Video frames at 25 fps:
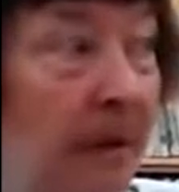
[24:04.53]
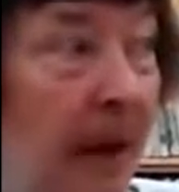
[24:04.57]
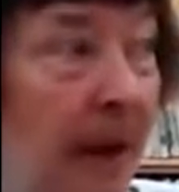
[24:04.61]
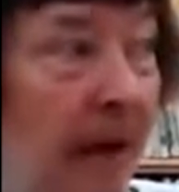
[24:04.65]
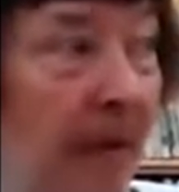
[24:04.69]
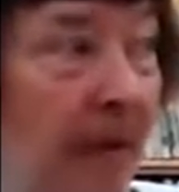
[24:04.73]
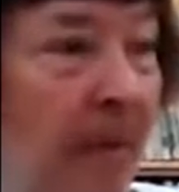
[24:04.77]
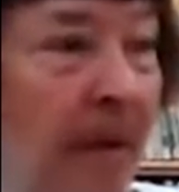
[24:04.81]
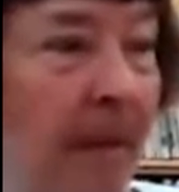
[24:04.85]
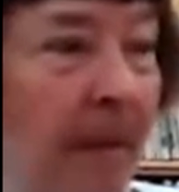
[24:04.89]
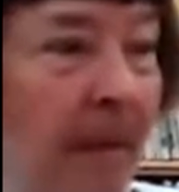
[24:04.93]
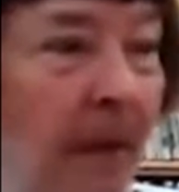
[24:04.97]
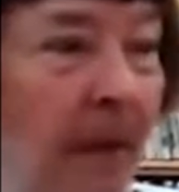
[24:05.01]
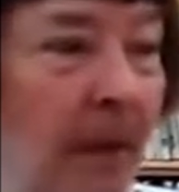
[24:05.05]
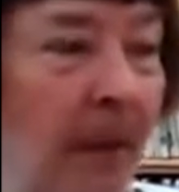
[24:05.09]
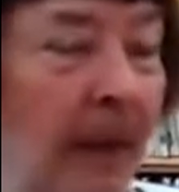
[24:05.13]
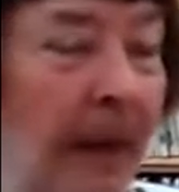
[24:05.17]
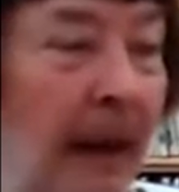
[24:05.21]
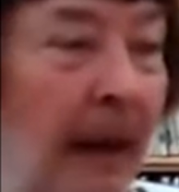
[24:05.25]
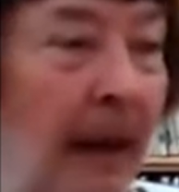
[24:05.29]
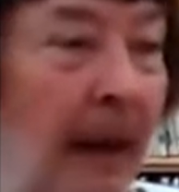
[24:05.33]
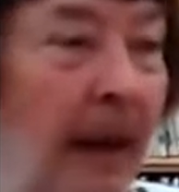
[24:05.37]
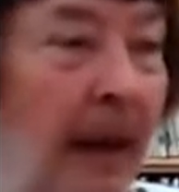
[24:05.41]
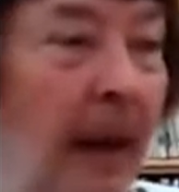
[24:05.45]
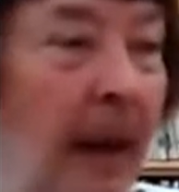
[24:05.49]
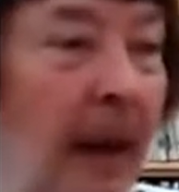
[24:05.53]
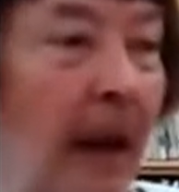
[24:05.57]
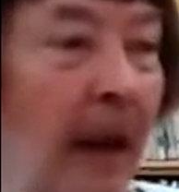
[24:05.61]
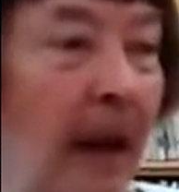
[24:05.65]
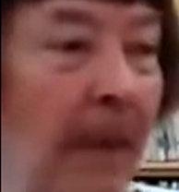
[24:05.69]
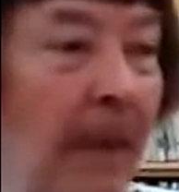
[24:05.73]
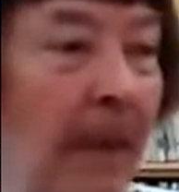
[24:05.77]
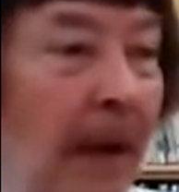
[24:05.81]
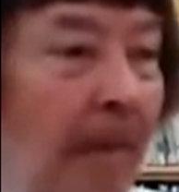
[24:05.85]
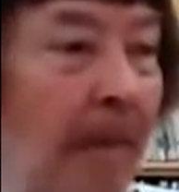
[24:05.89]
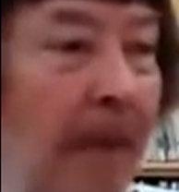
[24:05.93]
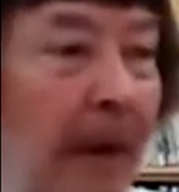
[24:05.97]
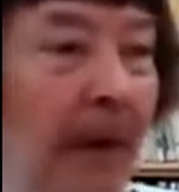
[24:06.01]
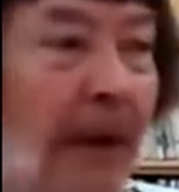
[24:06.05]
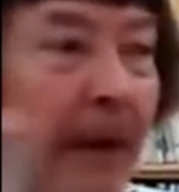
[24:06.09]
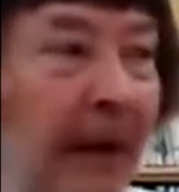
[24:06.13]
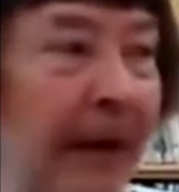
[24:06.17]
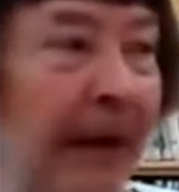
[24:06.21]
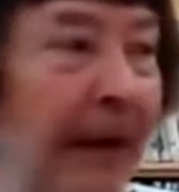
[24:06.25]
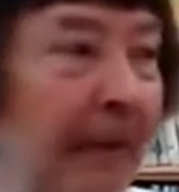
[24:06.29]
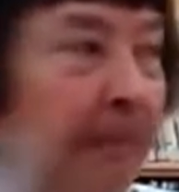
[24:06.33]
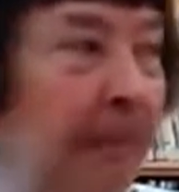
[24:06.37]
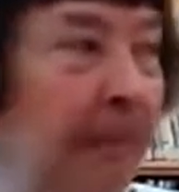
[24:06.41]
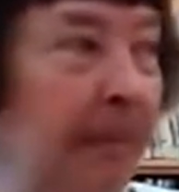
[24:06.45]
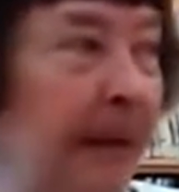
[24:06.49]
I remember when the
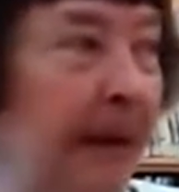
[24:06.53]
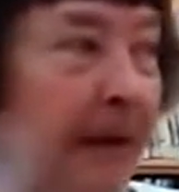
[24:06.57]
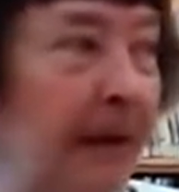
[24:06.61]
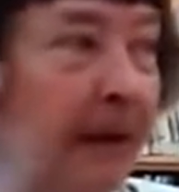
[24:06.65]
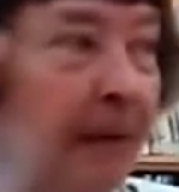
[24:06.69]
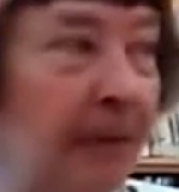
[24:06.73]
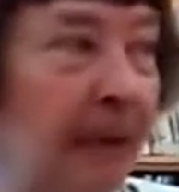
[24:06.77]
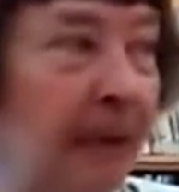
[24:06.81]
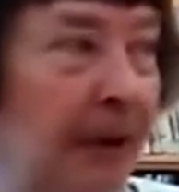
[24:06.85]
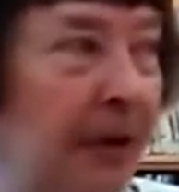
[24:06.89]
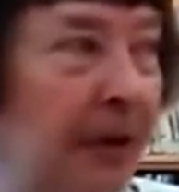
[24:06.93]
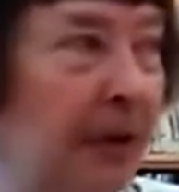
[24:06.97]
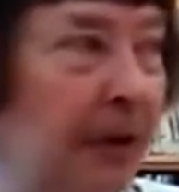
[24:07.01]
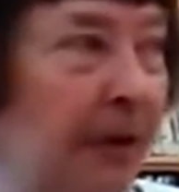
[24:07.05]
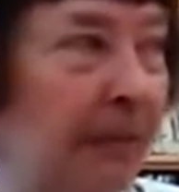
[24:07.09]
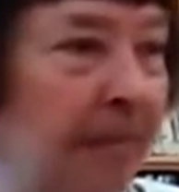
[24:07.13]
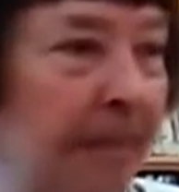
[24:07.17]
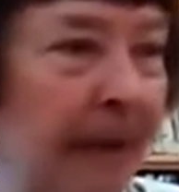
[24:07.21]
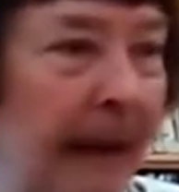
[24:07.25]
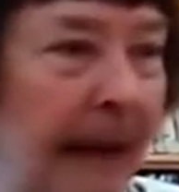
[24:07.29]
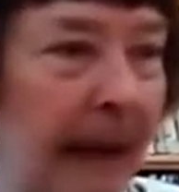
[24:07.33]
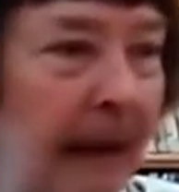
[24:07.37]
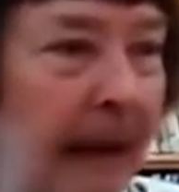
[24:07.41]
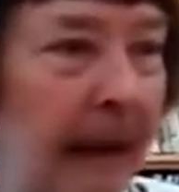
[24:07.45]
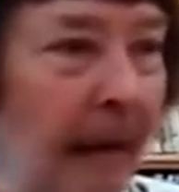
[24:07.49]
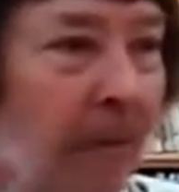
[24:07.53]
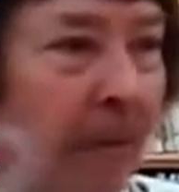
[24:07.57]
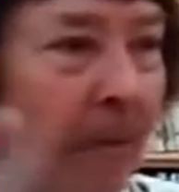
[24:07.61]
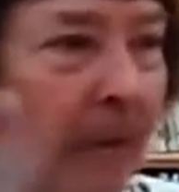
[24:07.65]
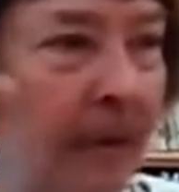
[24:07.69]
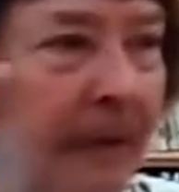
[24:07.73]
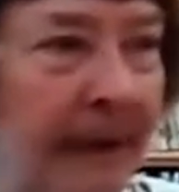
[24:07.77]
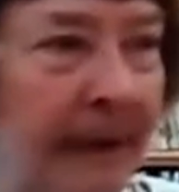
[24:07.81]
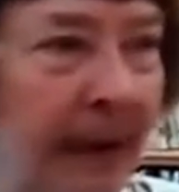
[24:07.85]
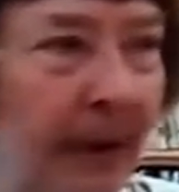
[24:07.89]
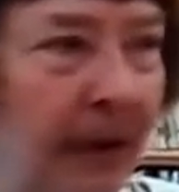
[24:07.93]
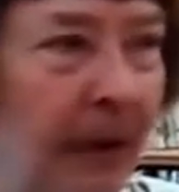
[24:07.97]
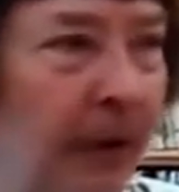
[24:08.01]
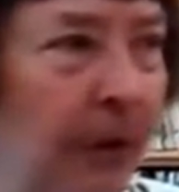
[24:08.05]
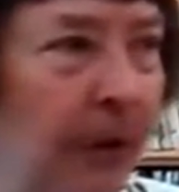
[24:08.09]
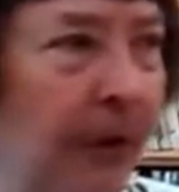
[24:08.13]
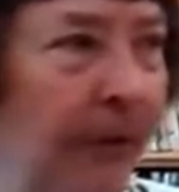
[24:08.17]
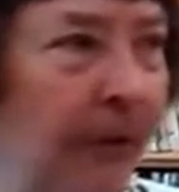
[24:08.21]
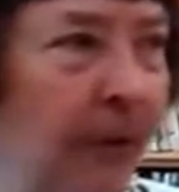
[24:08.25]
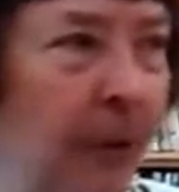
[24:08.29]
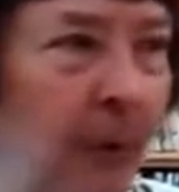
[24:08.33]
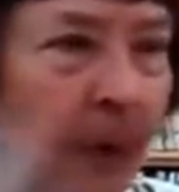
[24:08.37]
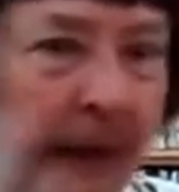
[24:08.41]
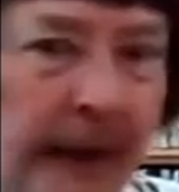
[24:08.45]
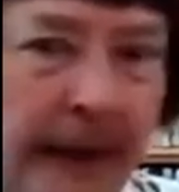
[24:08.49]
American beat the Russian back, was that 30,
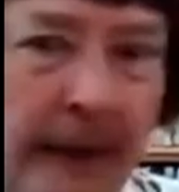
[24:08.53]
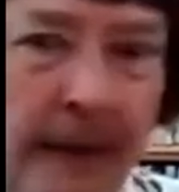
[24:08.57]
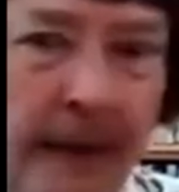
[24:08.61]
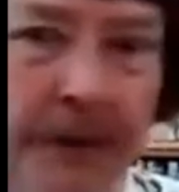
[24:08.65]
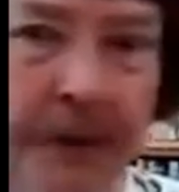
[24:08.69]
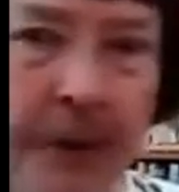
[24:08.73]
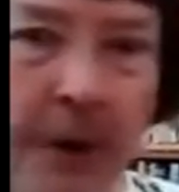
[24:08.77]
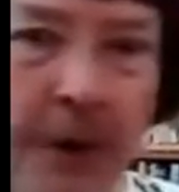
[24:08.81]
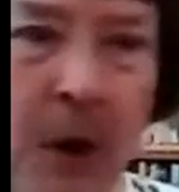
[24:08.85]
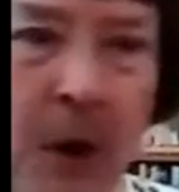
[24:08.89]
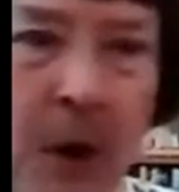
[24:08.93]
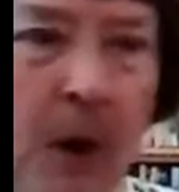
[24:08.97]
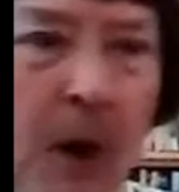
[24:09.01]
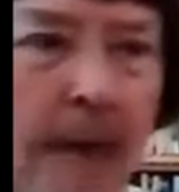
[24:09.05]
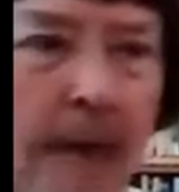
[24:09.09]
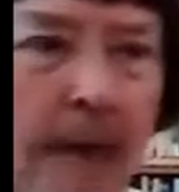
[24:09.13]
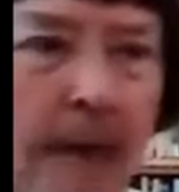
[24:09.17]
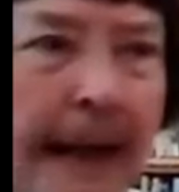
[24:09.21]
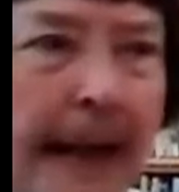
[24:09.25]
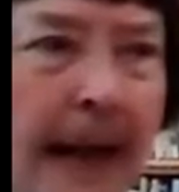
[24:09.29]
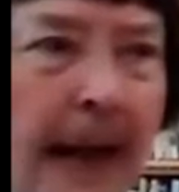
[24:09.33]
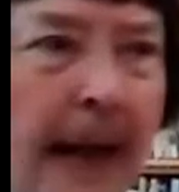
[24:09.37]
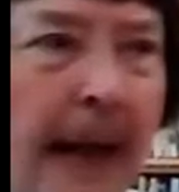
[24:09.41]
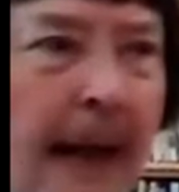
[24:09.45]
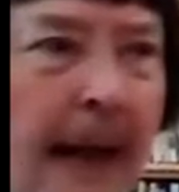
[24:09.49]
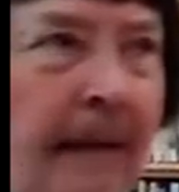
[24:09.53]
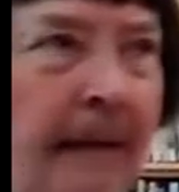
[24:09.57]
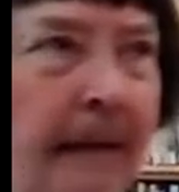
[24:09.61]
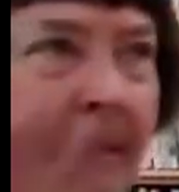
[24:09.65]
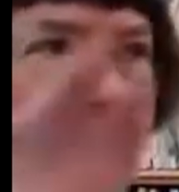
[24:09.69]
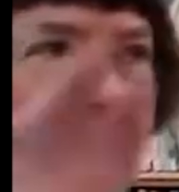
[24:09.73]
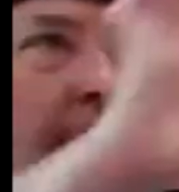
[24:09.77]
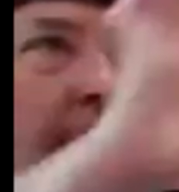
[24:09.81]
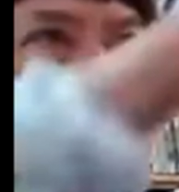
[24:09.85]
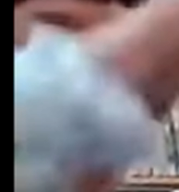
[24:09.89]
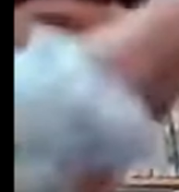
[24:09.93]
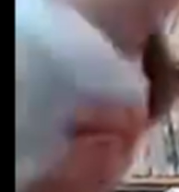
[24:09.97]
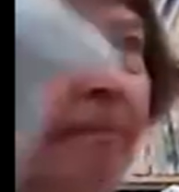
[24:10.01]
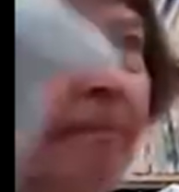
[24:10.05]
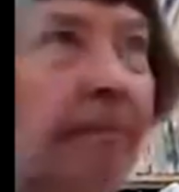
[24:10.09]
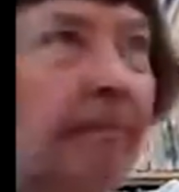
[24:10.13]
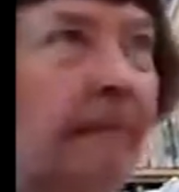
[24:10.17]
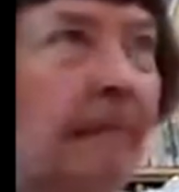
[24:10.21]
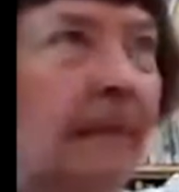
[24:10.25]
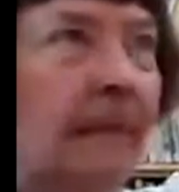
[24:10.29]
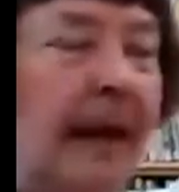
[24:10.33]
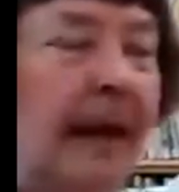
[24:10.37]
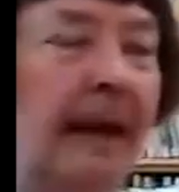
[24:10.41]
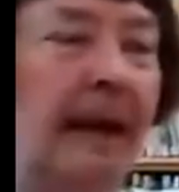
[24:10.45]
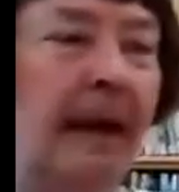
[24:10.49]
40 years ago? Oh my God,
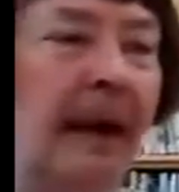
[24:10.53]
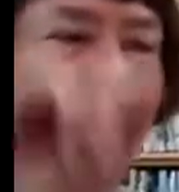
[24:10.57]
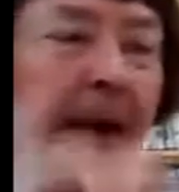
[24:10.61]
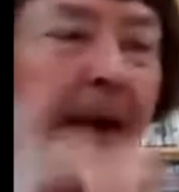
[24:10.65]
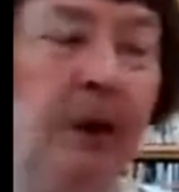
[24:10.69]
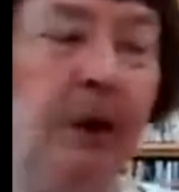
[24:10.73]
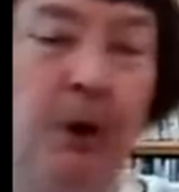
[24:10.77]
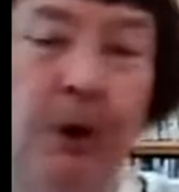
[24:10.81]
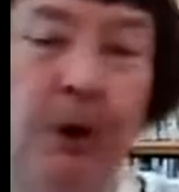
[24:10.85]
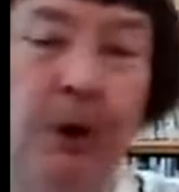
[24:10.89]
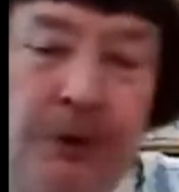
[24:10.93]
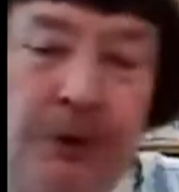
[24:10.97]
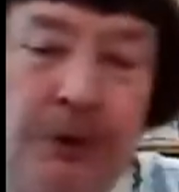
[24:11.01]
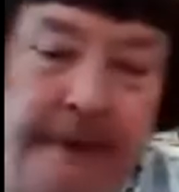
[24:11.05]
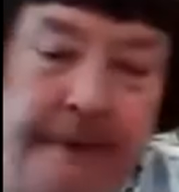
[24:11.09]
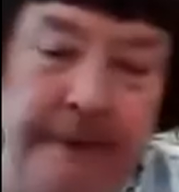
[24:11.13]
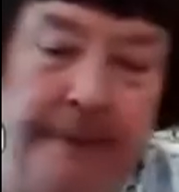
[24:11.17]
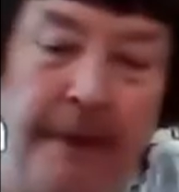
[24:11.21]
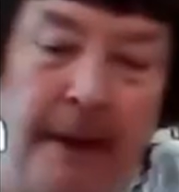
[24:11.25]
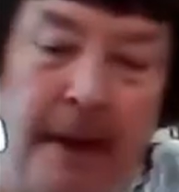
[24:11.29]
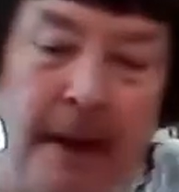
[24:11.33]
headline news.